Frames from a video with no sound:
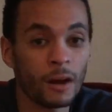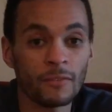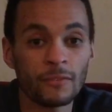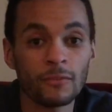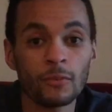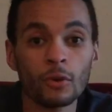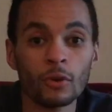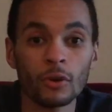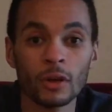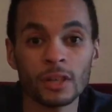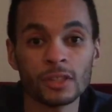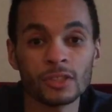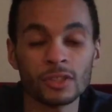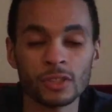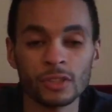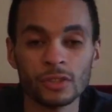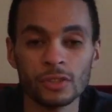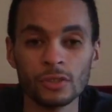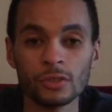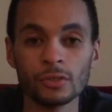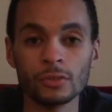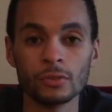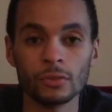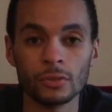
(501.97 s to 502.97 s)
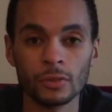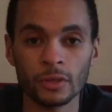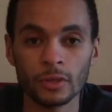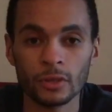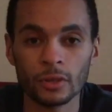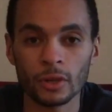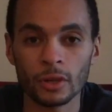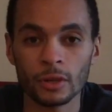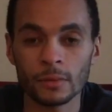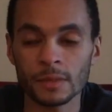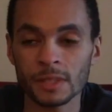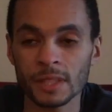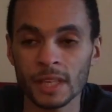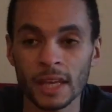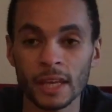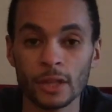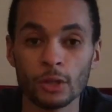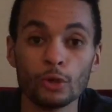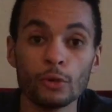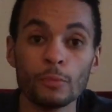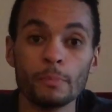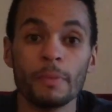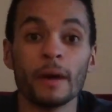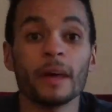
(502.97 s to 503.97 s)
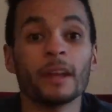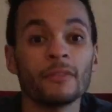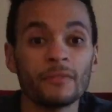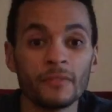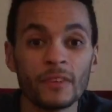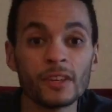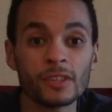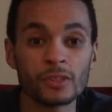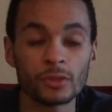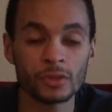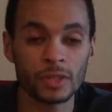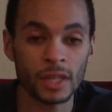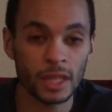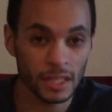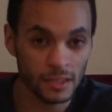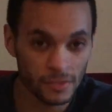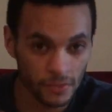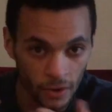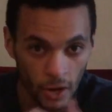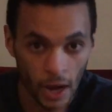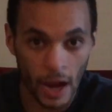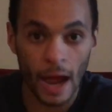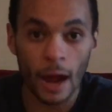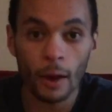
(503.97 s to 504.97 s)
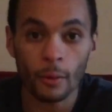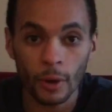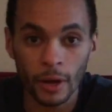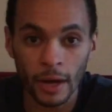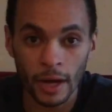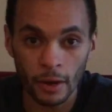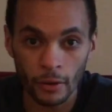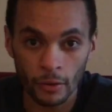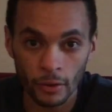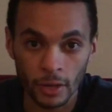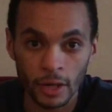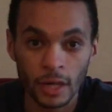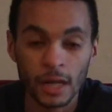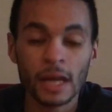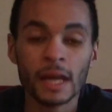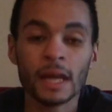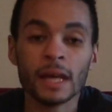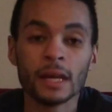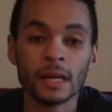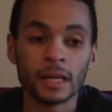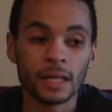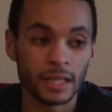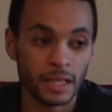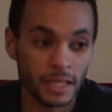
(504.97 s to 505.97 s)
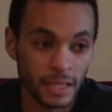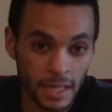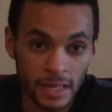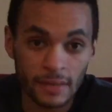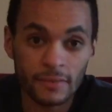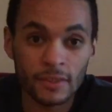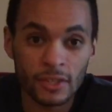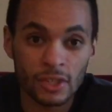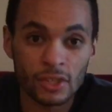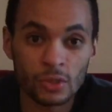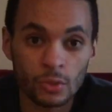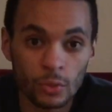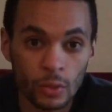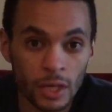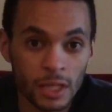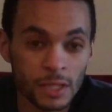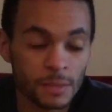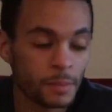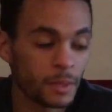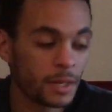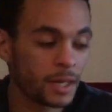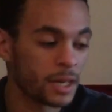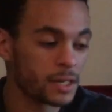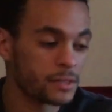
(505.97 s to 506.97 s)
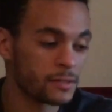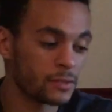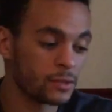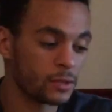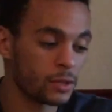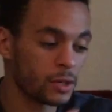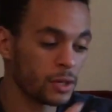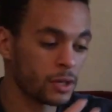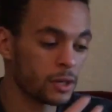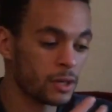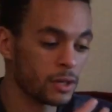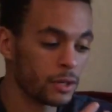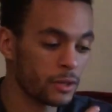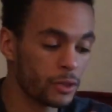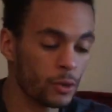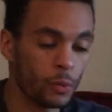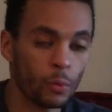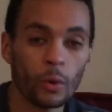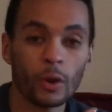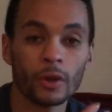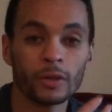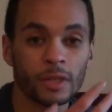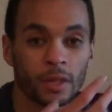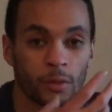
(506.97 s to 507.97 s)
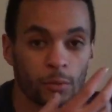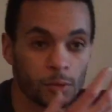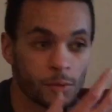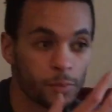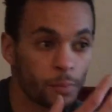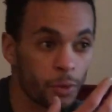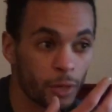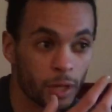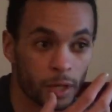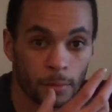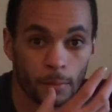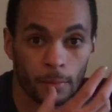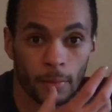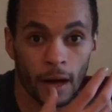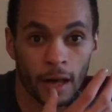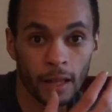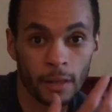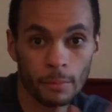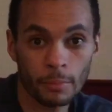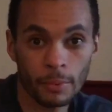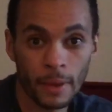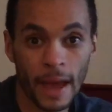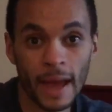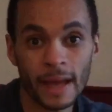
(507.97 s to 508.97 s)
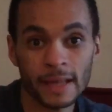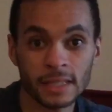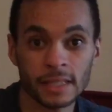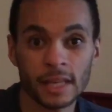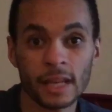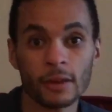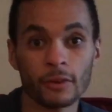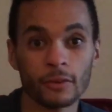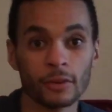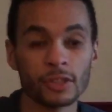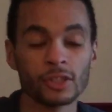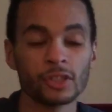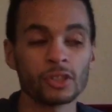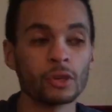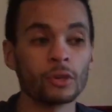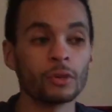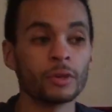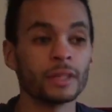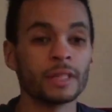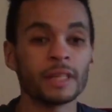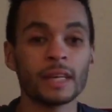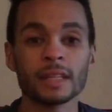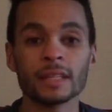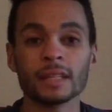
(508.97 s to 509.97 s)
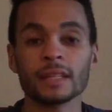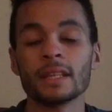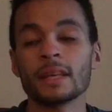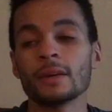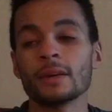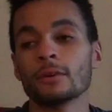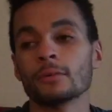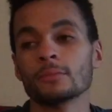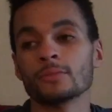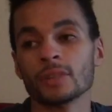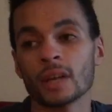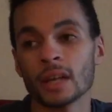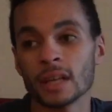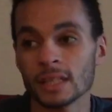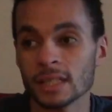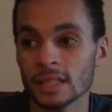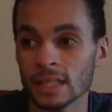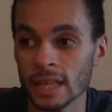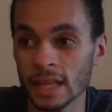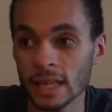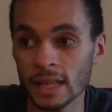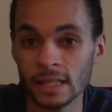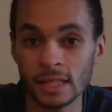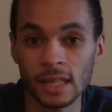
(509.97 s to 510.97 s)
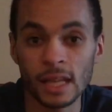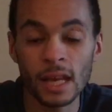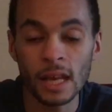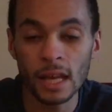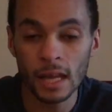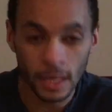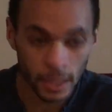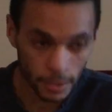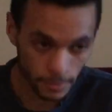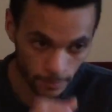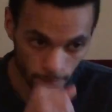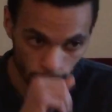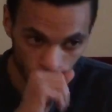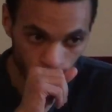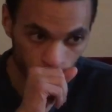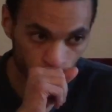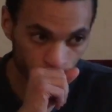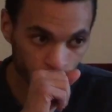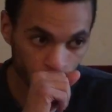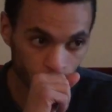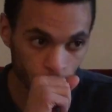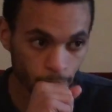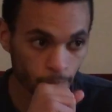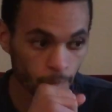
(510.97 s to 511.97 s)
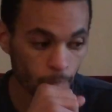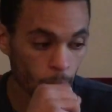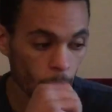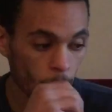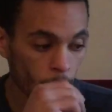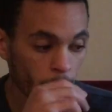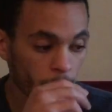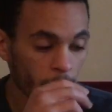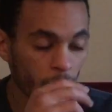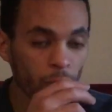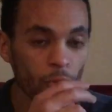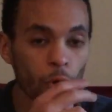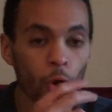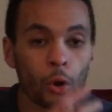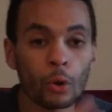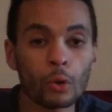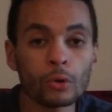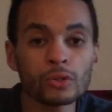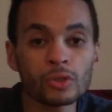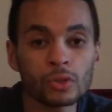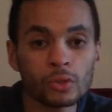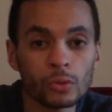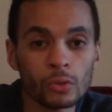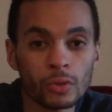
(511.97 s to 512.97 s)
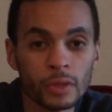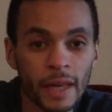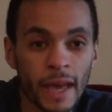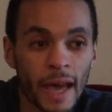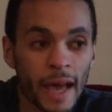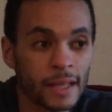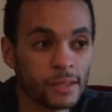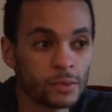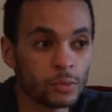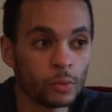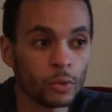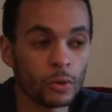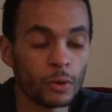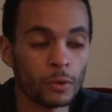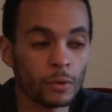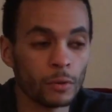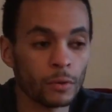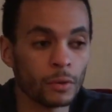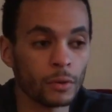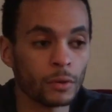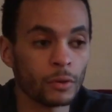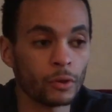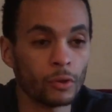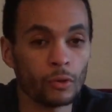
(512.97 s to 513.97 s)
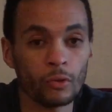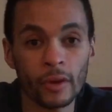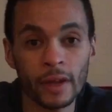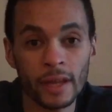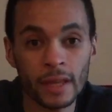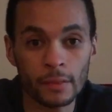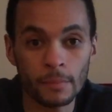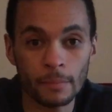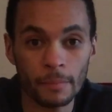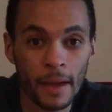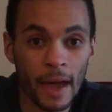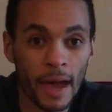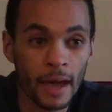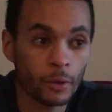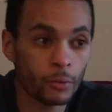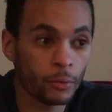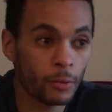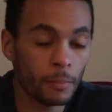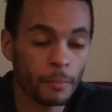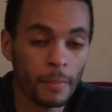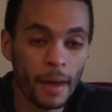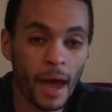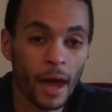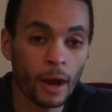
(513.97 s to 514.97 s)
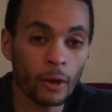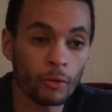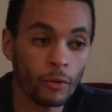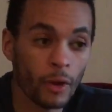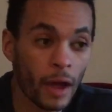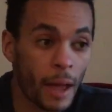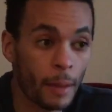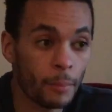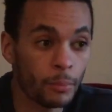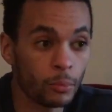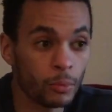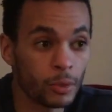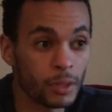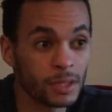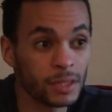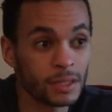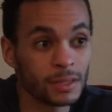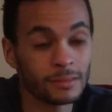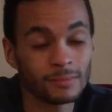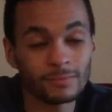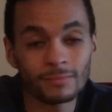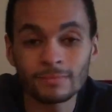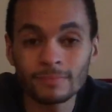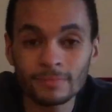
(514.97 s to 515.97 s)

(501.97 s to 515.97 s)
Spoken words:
for us to do. You know what I'm saying? New beneficial things for our era given to us because of the work that was put in by the past era. So at the end of the day, what I'm trying to say is the old school cats were great back when battle rap was,